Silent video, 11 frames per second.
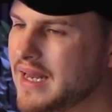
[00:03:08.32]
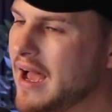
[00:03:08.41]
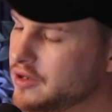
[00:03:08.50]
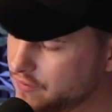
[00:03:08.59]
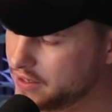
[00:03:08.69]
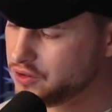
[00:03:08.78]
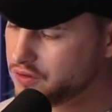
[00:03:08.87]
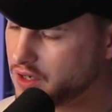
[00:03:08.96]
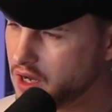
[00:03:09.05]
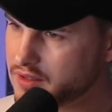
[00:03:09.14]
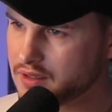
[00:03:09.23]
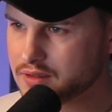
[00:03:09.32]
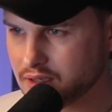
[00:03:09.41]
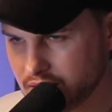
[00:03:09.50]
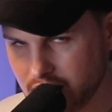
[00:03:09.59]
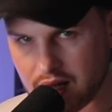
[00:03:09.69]
Now you've had your starters,
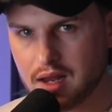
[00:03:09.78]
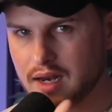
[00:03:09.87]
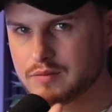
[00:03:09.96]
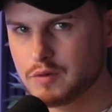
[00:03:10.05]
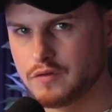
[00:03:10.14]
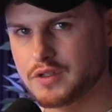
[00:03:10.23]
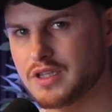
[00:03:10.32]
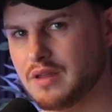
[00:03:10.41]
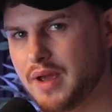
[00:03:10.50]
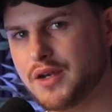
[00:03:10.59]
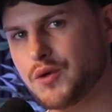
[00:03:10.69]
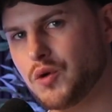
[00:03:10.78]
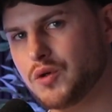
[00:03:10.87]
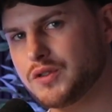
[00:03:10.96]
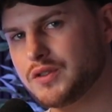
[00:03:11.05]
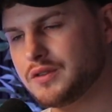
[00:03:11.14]
let's move on to the main
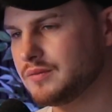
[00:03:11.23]
course.